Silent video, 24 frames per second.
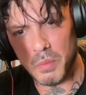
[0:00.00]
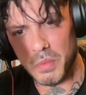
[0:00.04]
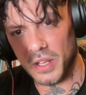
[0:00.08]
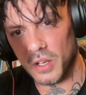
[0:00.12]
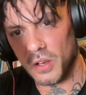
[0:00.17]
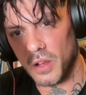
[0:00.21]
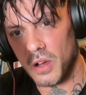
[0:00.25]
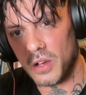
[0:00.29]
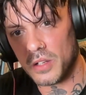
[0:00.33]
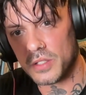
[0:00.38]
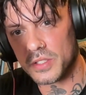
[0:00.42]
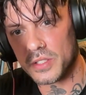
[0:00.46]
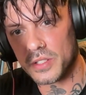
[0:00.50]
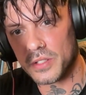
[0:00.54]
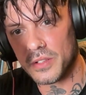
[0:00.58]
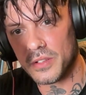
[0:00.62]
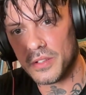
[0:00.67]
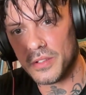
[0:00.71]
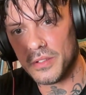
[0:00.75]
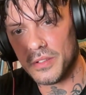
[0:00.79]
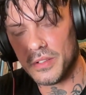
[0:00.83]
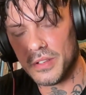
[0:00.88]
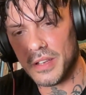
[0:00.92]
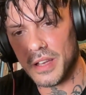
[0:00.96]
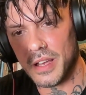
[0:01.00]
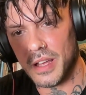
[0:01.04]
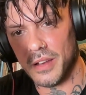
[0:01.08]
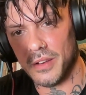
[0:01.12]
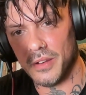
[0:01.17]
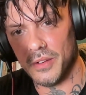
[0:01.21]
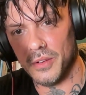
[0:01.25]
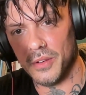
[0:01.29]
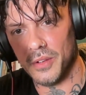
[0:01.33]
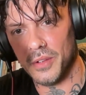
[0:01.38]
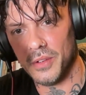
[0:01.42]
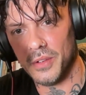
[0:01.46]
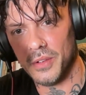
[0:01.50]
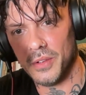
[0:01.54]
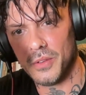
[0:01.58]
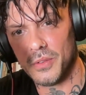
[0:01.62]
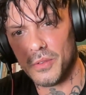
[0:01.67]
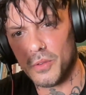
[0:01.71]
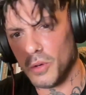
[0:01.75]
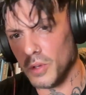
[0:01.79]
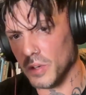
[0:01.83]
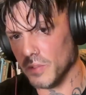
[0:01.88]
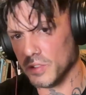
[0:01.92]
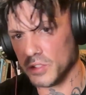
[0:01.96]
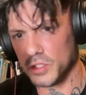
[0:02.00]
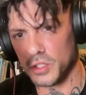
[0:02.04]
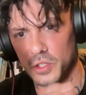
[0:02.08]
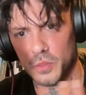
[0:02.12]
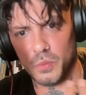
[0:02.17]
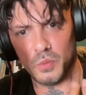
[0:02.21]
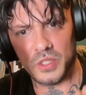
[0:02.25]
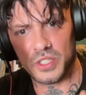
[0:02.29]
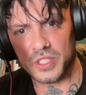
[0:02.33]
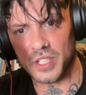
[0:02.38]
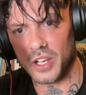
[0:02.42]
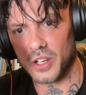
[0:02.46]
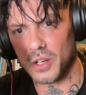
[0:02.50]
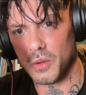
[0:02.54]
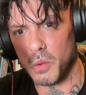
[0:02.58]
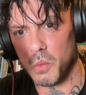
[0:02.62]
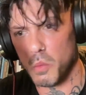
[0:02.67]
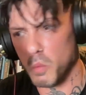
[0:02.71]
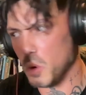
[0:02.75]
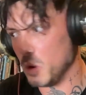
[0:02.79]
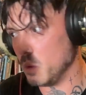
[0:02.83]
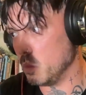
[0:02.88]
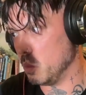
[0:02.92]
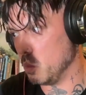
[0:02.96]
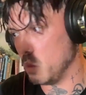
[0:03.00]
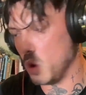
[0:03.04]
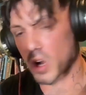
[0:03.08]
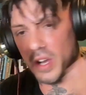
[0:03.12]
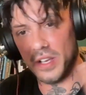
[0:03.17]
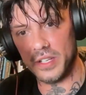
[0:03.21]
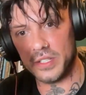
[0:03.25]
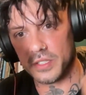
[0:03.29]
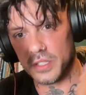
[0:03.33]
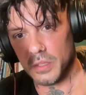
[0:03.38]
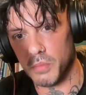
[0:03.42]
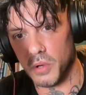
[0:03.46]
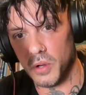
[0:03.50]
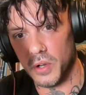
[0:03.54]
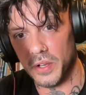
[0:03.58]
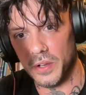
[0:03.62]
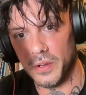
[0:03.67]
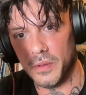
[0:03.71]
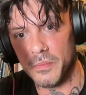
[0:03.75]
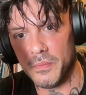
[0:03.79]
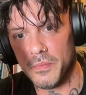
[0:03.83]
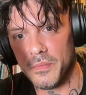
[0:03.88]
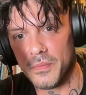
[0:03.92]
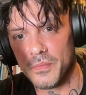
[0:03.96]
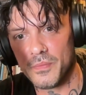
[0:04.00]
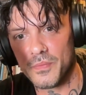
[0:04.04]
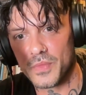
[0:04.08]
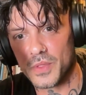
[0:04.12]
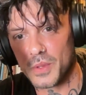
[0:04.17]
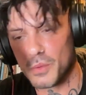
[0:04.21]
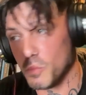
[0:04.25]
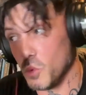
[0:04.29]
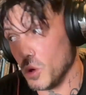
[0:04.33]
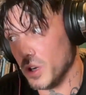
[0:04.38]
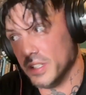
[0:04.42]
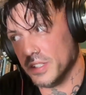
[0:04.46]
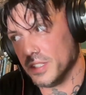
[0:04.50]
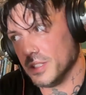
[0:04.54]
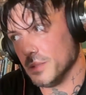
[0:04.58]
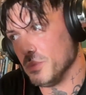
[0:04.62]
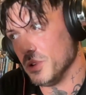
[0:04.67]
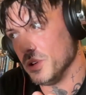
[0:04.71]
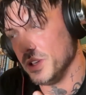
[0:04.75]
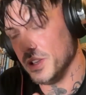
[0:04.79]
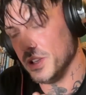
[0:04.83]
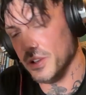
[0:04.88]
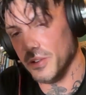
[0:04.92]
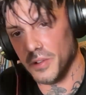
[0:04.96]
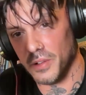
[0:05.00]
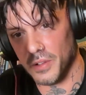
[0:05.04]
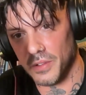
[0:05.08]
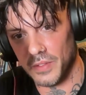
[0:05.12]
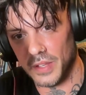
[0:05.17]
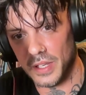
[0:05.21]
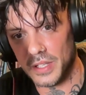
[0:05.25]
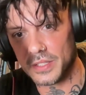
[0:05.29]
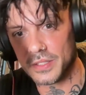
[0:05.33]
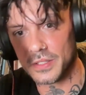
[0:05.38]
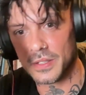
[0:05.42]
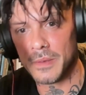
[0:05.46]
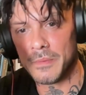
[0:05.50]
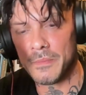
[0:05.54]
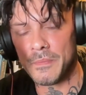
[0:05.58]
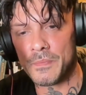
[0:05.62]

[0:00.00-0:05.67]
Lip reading: bit lost, and all of a sudden we start going, what is the point? What is the point in all of this?